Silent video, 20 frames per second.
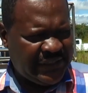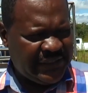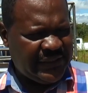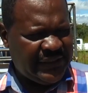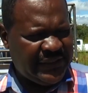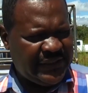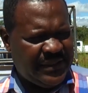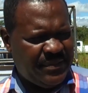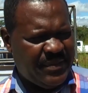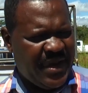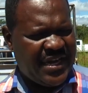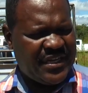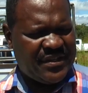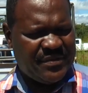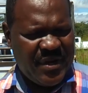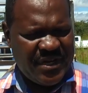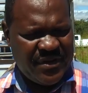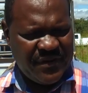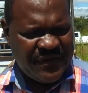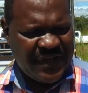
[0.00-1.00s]
the
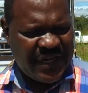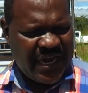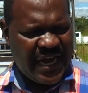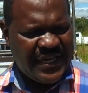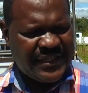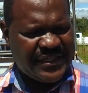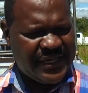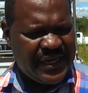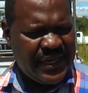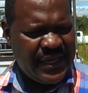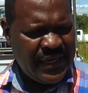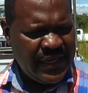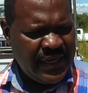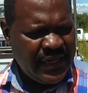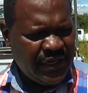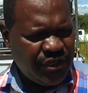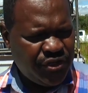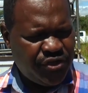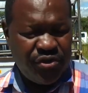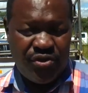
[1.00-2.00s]
management of the country
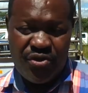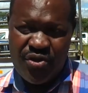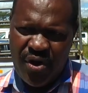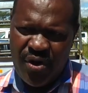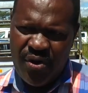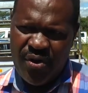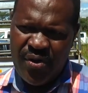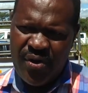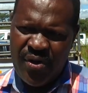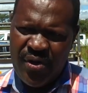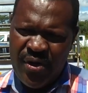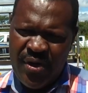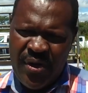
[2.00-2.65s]
should know,